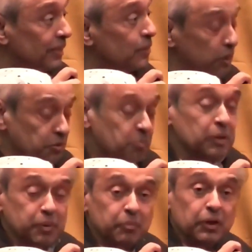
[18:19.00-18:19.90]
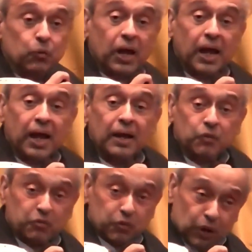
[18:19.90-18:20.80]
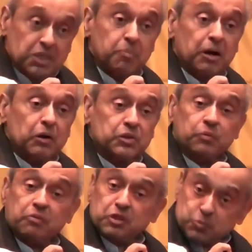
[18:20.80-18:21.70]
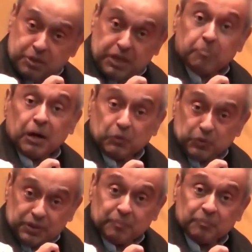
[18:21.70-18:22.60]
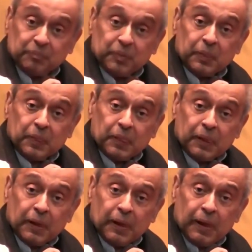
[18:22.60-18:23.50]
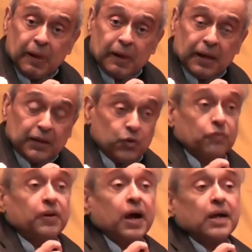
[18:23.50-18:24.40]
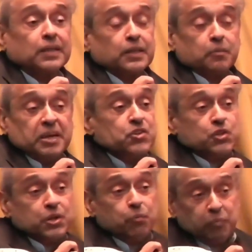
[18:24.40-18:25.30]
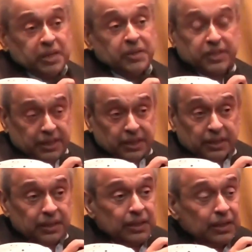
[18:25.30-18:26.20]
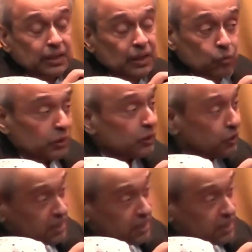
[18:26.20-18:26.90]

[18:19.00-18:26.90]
We have to make people aware. We have to write about it, we have to speak about it. And you'll find that the mainstream media will not